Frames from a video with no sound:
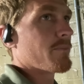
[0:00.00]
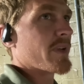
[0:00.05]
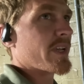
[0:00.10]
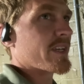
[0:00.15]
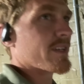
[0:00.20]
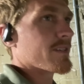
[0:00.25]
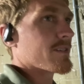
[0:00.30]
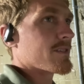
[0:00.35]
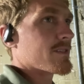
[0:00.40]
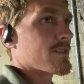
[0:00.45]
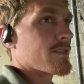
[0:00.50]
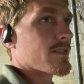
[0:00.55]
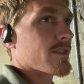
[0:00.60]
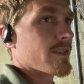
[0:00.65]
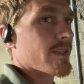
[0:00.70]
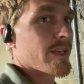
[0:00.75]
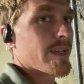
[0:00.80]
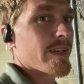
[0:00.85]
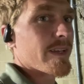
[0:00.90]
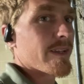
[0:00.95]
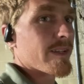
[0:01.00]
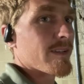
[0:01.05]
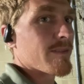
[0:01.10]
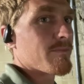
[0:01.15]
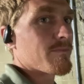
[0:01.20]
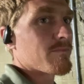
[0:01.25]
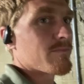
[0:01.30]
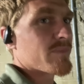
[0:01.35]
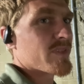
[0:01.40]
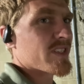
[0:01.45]
because they
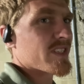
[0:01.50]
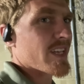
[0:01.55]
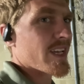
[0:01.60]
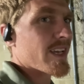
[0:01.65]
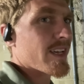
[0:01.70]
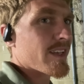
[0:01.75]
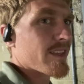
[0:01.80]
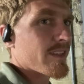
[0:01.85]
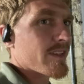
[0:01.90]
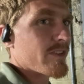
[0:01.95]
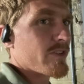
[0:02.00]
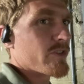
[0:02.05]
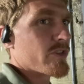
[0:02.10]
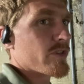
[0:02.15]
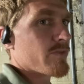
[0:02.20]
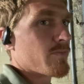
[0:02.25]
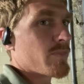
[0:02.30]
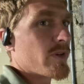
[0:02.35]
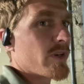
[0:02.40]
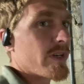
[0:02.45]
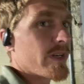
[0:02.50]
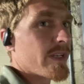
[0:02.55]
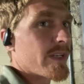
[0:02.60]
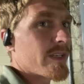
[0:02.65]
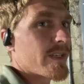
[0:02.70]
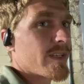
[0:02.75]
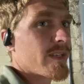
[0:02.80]
say that you should put